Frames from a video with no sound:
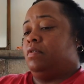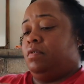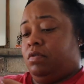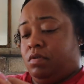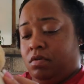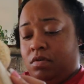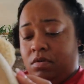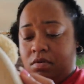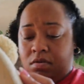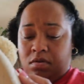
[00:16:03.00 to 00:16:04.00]

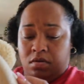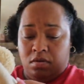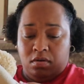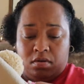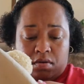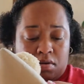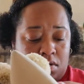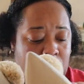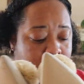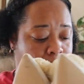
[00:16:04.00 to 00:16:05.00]

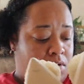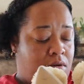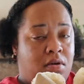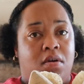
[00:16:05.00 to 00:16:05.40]
Nobody speaks.